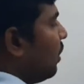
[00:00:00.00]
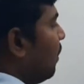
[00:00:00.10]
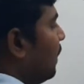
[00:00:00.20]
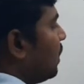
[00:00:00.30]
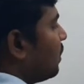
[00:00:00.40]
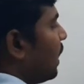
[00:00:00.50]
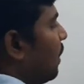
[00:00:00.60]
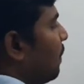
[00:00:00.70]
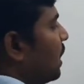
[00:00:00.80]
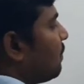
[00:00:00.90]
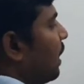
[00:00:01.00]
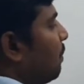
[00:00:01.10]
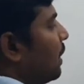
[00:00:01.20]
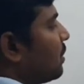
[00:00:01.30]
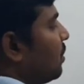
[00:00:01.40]
I means 10 plus 5
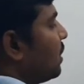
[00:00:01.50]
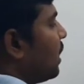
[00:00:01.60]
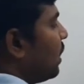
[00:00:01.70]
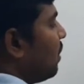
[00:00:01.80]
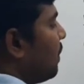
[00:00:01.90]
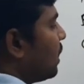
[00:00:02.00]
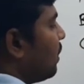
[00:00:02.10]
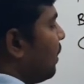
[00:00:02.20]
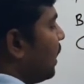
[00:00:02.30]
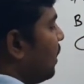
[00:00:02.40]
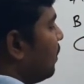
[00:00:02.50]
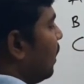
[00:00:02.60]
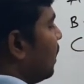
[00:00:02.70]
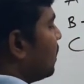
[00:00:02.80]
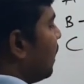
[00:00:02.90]
plus 2 is nothing but 17.
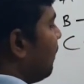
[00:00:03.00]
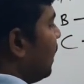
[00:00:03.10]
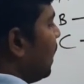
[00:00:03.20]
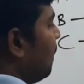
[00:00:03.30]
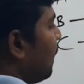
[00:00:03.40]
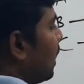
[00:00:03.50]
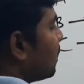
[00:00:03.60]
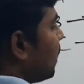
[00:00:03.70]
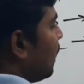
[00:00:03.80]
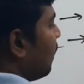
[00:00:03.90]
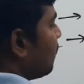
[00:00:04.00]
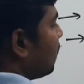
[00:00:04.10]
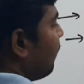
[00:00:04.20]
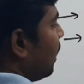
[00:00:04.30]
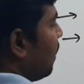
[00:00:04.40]
17
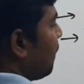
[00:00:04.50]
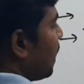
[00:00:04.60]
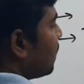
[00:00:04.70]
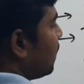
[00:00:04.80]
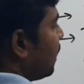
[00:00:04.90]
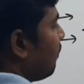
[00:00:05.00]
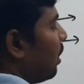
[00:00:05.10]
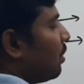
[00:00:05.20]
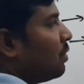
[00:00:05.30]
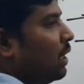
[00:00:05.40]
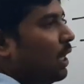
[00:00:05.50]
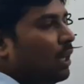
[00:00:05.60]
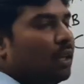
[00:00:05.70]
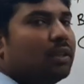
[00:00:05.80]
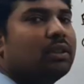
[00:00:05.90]
parts is equal to
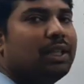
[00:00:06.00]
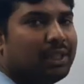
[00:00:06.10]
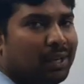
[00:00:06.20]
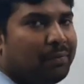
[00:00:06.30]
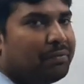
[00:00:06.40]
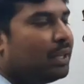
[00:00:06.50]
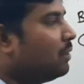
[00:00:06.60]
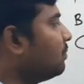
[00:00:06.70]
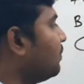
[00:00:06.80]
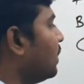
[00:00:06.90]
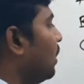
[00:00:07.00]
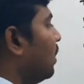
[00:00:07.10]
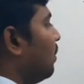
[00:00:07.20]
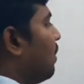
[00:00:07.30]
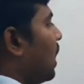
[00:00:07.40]
the 16, 15.
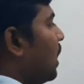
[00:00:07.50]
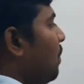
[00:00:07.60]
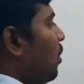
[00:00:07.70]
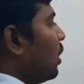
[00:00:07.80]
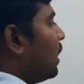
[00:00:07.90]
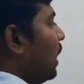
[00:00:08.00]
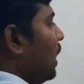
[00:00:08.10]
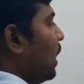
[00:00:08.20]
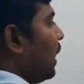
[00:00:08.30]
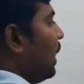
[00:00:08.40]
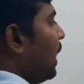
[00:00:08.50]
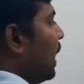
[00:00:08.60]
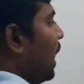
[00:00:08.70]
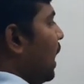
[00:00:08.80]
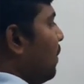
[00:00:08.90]
What about the
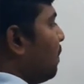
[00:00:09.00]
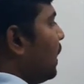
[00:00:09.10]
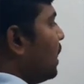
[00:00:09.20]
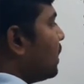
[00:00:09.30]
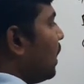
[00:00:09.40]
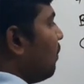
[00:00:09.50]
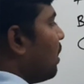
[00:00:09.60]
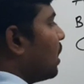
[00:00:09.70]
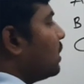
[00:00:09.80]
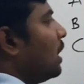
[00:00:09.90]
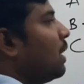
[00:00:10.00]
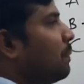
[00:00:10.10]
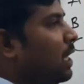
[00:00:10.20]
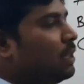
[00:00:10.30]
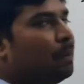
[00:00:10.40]
A, B, C? What is the
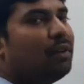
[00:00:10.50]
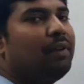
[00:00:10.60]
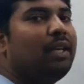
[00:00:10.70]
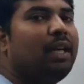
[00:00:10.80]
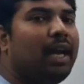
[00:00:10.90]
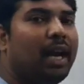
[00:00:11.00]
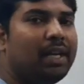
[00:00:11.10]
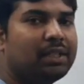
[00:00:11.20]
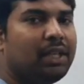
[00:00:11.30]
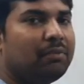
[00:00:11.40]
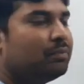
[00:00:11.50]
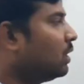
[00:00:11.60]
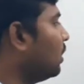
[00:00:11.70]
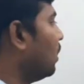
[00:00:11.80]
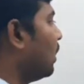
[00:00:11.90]
difference between A and C?
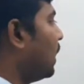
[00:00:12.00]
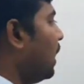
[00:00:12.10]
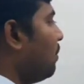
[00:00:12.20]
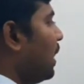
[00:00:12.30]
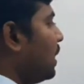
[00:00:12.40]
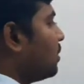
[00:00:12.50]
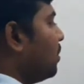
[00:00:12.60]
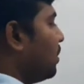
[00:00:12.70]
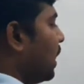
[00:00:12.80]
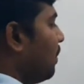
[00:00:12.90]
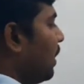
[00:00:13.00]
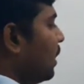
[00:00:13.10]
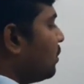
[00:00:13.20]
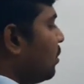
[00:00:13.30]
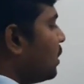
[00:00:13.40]
10 minus 2. 10
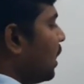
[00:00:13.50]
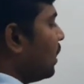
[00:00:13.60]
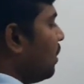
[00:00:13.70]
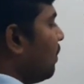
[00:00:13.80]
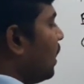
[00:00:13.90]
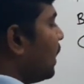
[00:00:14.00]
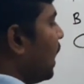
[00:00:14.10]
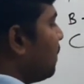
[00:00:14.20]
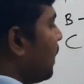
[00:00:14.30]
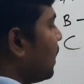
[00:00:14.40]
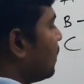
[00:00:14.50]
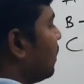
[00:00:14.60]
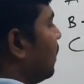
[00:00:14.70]
minus 2 is nothing but 8 parts.